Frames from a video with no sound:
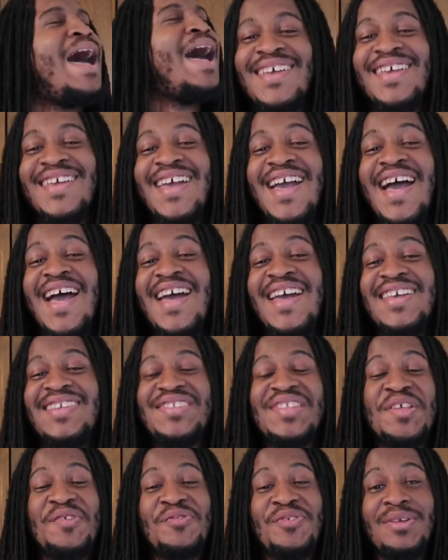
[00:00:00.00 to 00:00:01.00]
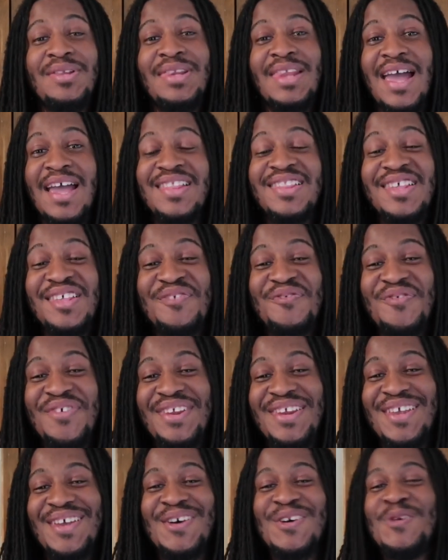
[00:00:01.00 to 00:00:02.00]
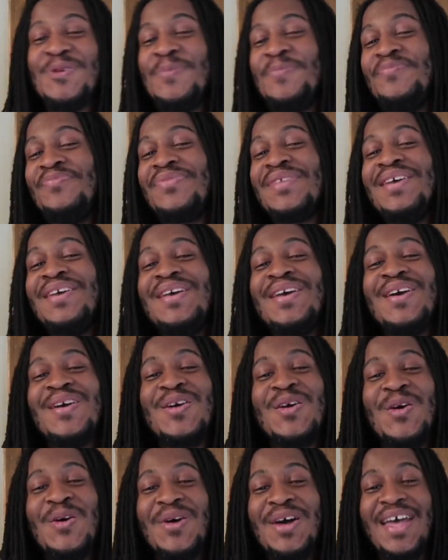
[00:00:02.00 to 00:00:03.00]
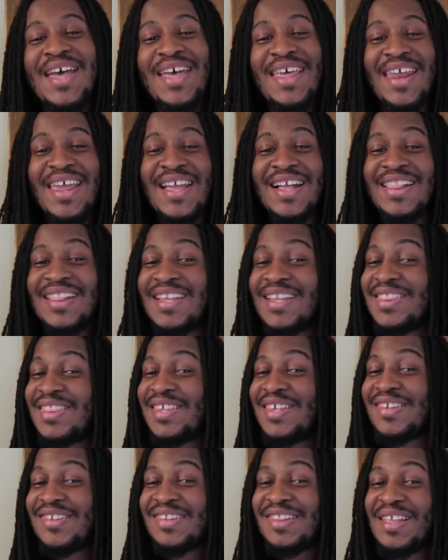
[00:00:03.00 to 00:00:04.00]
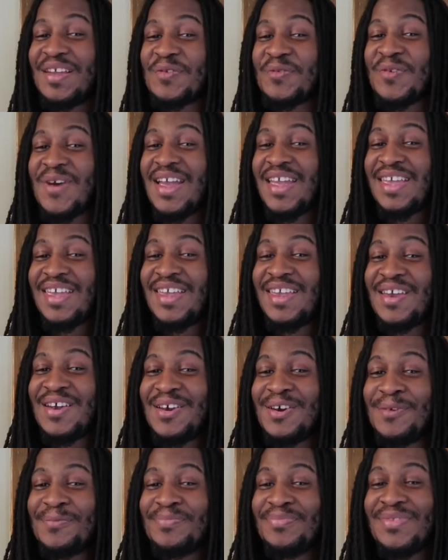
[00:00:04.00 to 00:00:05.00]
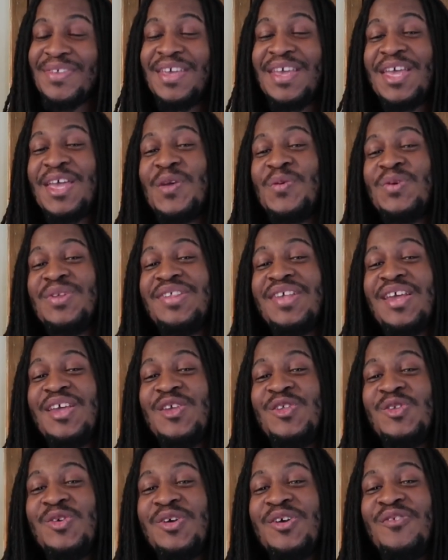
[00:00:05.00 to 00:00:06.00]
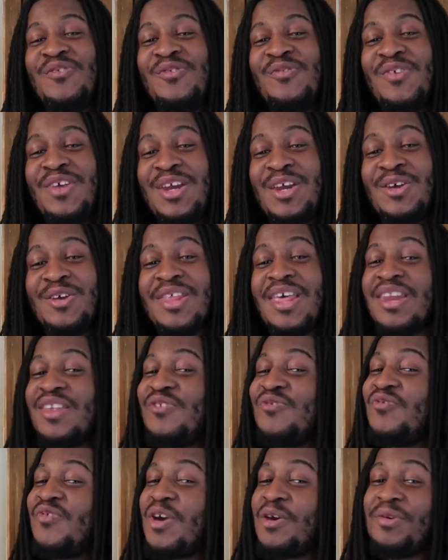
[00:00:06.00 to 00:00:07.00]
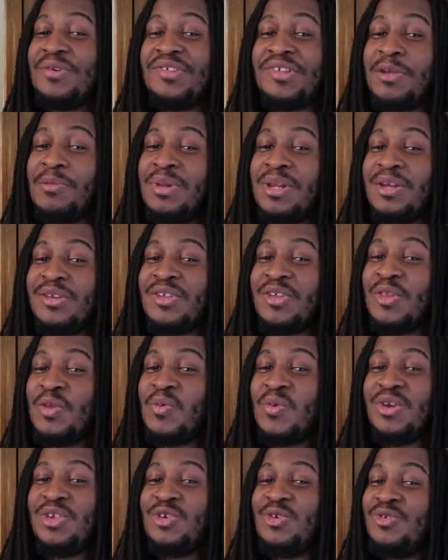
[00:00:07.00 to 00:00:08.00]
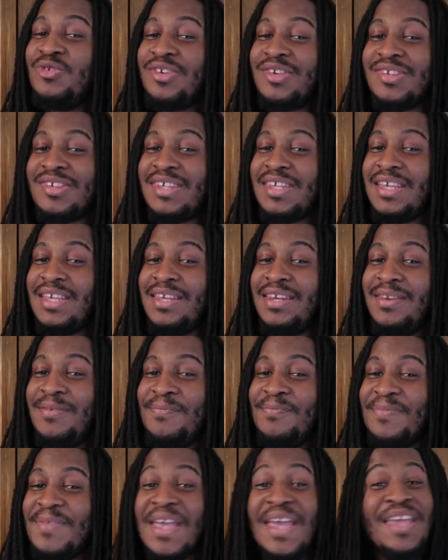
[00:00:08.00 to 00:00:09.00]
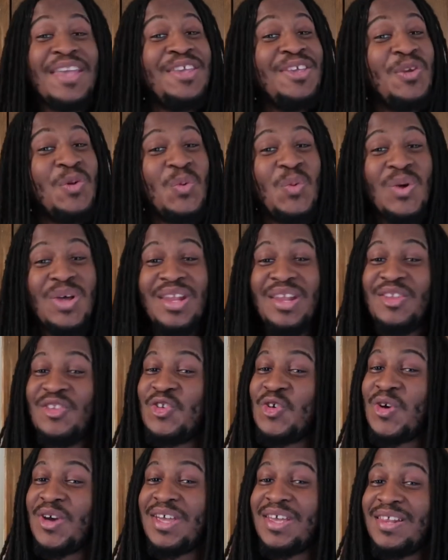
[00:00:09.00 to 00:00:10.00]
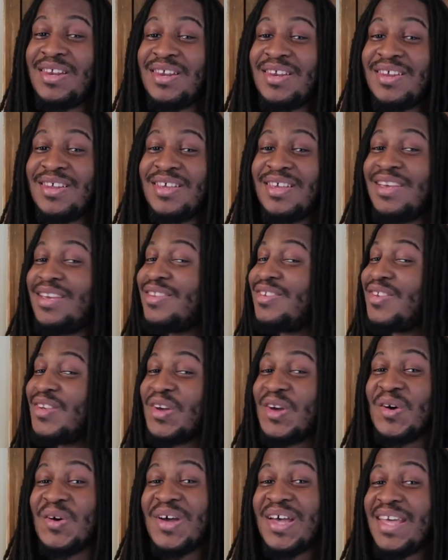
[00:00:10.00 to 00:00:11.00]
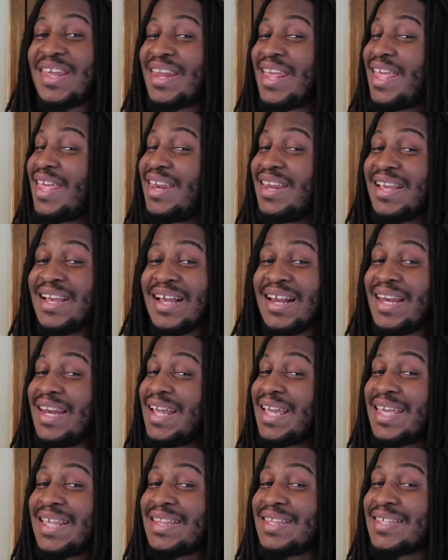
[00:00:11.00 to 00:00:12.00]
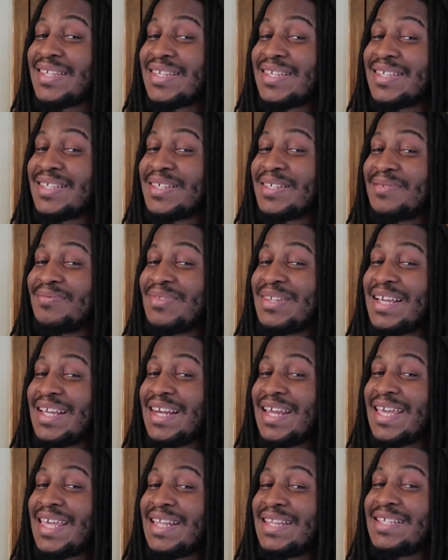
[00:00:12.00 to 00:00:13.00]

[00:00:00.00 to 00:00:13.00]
Guys, if you like this video, go ahead and click this link right here. It will take you to a video that is very similar to the one you just seen. You will enjoy it. So go ahead and click it, click it, click it.